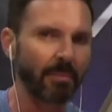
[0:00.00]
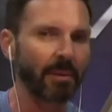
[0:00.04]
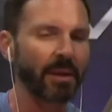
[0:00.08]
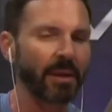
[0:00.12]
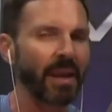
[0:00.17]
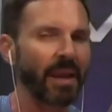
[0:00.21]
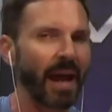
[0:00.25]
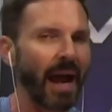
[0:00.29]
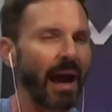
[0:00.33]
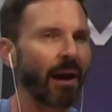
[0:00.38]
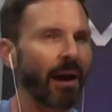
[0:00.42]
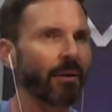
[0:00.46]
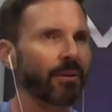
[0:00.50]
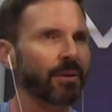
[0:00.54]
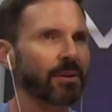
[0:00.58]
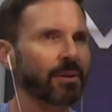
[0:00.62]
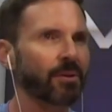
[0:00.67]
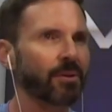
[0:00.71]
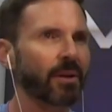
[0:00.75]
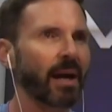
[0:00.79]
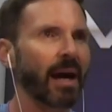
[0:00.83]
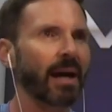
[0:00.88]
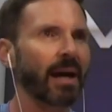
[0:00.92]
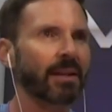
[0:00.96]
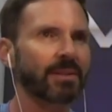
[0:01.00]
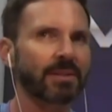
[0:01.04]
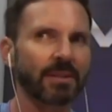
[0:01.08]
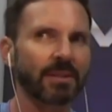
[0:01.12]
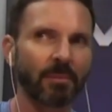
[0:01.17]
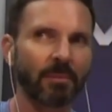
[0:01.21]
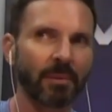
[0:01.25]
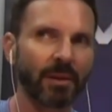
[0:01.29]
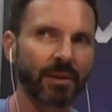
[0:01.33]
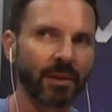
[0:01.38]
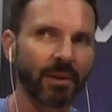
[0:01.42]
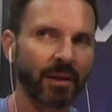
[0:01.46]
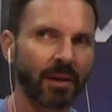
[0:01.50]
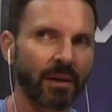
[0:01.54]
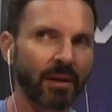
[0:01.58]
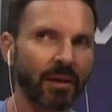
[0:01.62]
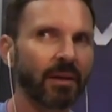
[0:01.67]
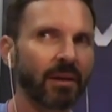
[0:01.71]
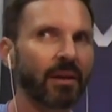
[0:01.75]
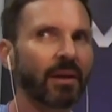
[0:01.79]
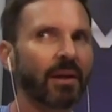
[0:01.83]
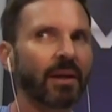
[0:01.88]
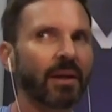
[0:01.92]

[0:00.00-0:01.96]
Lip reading: But now that you got some of the